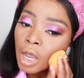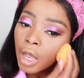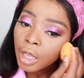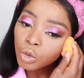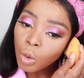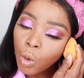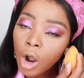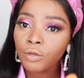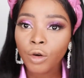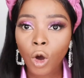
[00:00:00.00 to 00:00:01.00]
to
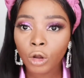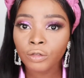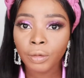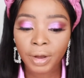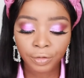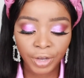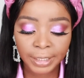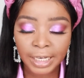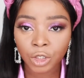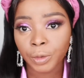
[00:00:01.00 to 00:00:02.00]
work for all over my
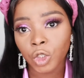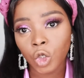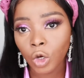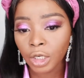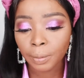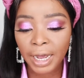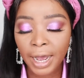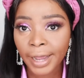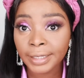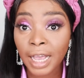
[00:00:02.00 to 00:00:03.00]
face as opposed to under my
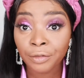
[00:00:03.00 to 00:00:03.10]
eyes.